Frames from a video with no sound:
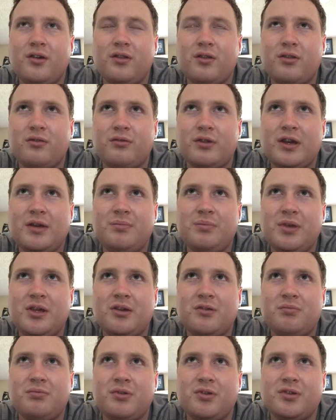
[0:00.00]
3
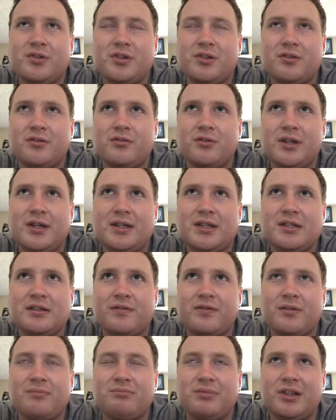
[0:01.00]
pupils in 3
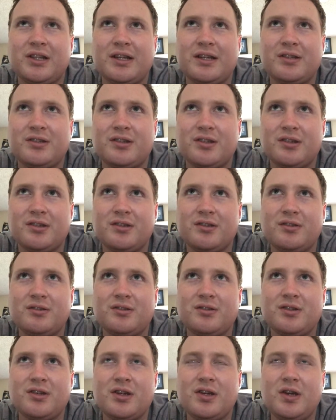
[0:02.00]
different places,
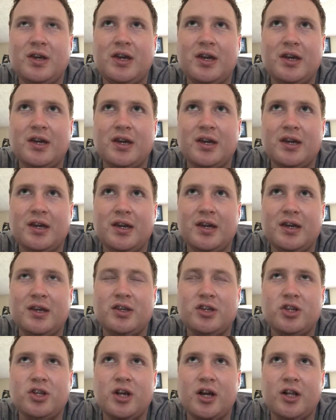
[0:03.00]

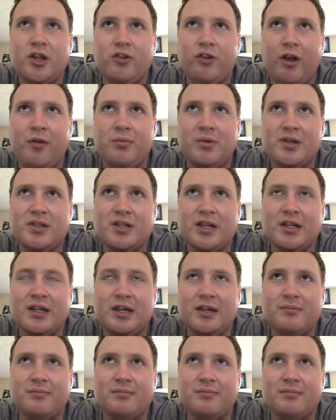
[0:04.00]
each color representing a